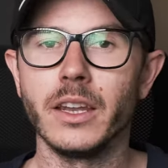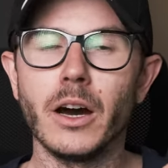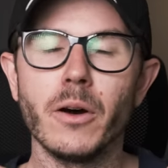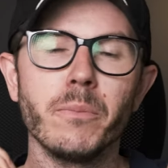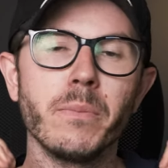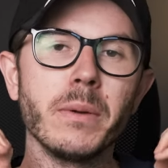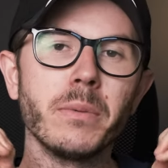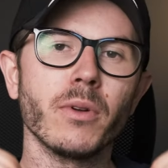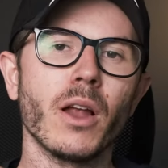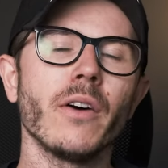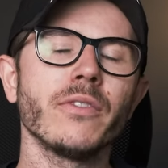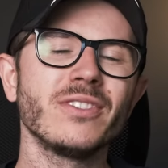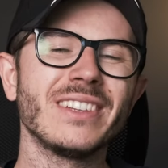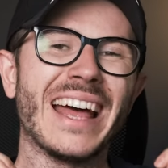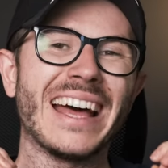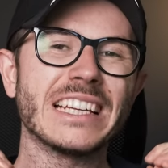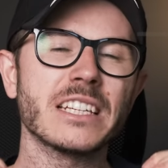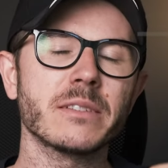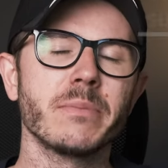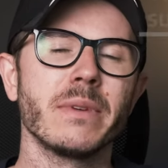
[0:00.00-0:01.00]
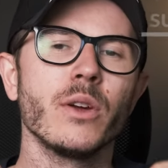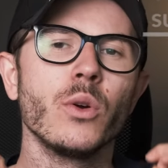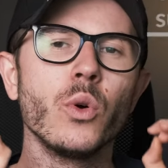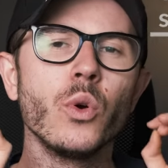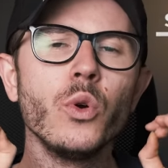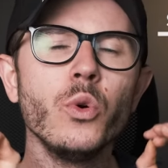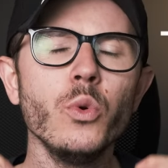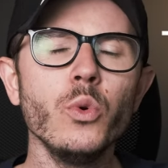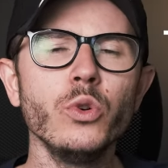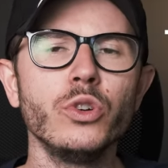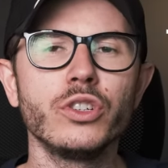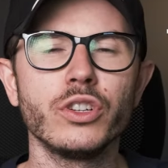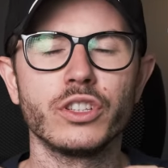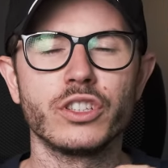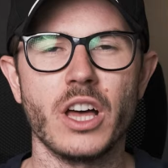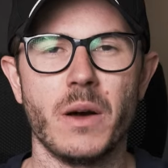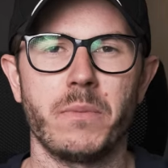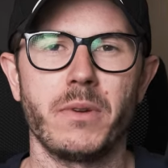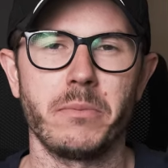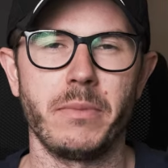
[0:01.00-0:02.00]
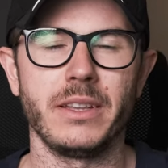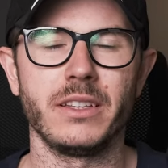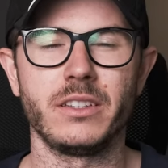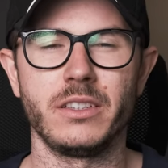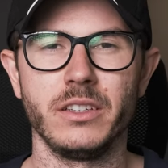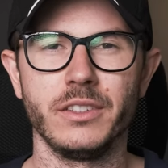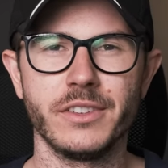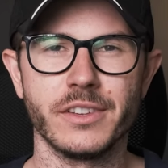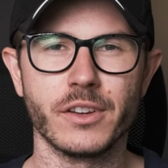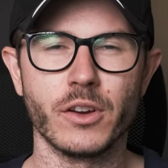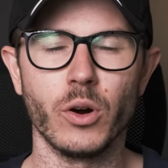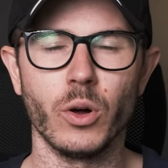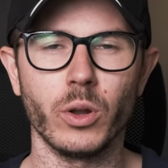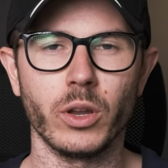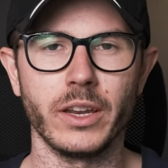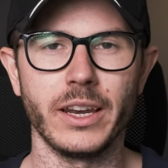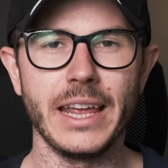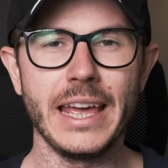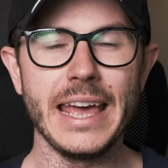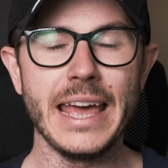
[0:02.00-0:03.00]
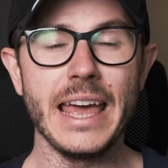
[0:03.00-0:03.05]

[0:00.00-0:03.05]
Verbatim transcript: Now people often ask me who should supplement citicoline